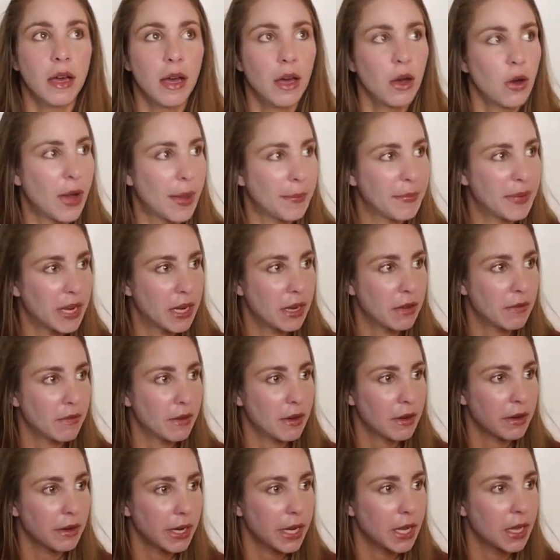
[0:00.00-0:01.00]
Oh, I'm getting
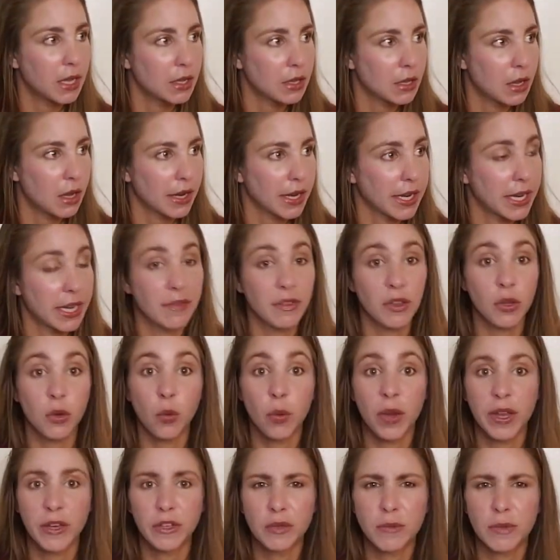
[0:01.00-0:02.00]
very long and giving you
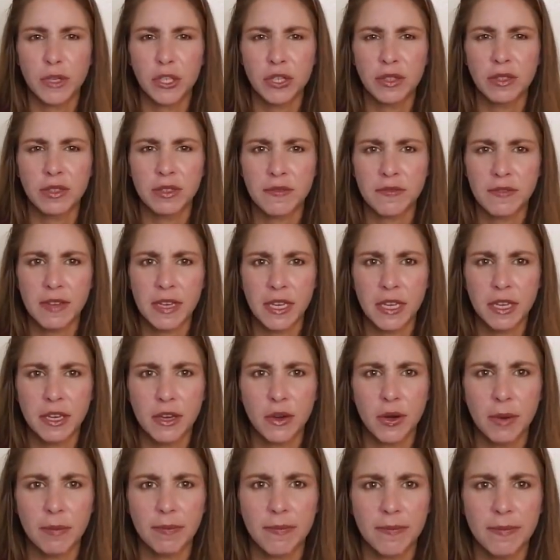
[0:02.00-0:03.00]
way too much in this
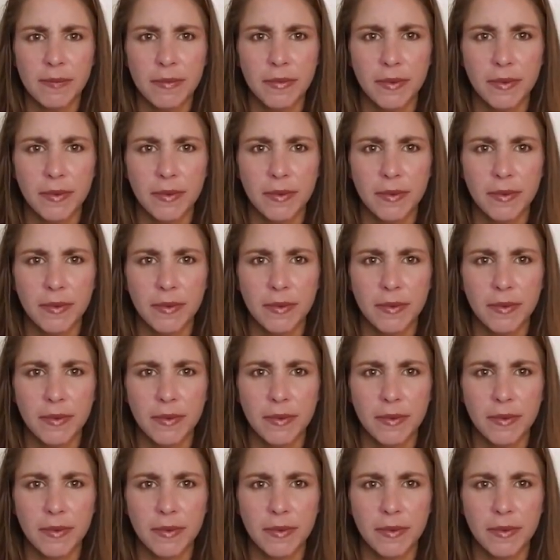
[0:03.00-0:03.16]
video